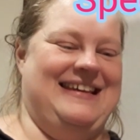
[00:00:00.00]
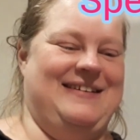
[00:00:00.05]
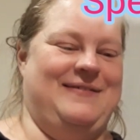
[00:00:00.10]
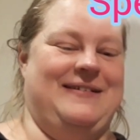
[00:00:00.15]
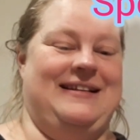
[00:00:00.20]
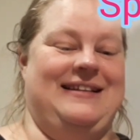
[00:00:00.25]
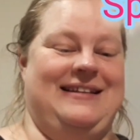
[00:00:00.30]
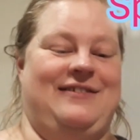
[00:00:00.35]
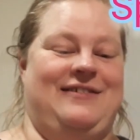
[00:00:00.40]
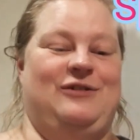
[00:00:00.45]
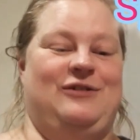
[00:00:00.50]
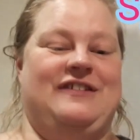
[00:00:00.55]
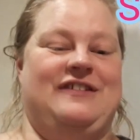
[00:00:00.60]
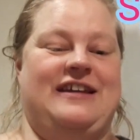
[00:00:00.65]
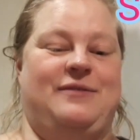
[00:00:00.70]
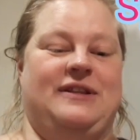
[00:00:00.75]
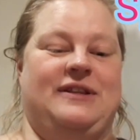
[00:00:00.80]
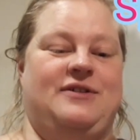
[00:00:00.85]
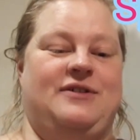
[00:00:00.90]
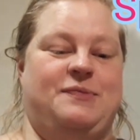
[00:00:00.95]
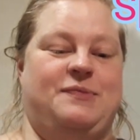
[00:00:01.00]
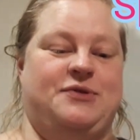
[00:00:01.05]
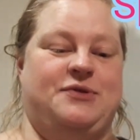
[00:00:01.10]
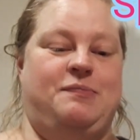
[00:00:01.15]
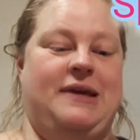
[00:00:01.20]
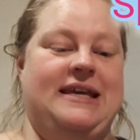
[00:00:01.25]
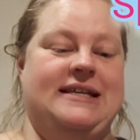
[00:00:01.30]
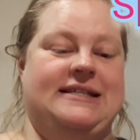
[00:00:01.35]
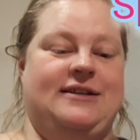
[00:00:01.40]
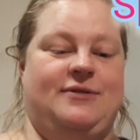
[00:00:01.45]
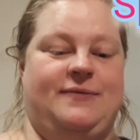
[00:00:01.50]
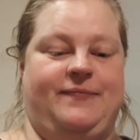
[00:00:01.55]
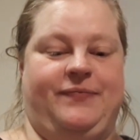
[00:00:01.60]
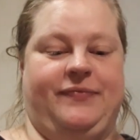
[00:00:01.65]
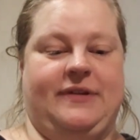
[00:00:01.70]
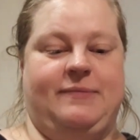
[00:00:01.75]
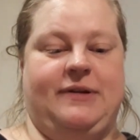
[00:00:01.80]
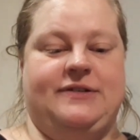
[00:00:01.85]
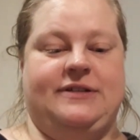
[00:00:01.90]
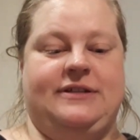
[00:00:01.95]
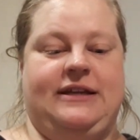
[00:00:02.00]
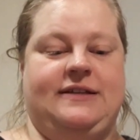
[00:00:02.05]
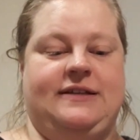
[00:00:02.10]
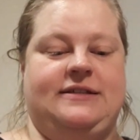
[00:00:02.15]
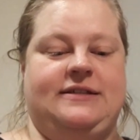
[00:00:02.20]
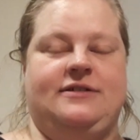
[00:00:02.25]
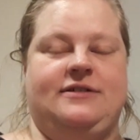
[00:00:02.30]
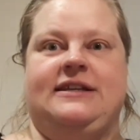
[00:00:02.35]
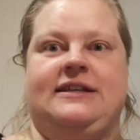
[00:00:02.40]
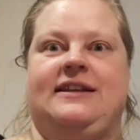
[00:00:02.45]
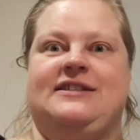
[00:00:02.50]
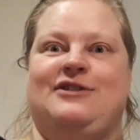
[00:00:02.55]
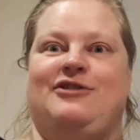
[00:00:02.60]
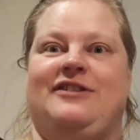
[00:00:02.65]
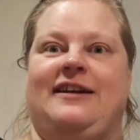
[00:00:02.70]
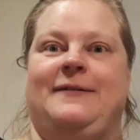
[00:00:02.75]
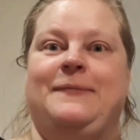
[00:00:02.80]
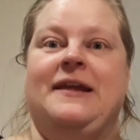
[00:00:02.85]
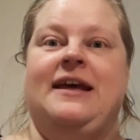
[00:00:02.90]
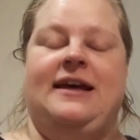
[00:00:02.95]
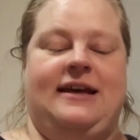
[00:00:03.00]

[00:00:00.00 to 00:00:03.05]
Well, I already said what they're supposed to be, so I just need to see the start here.